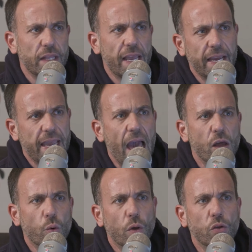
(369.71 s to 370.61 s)
they
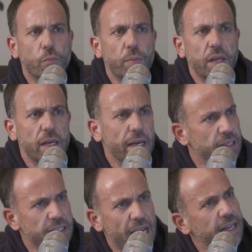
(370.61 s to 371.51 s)
encounter, whether it be
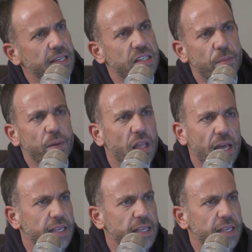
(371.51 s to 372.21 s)
exciting stimuli,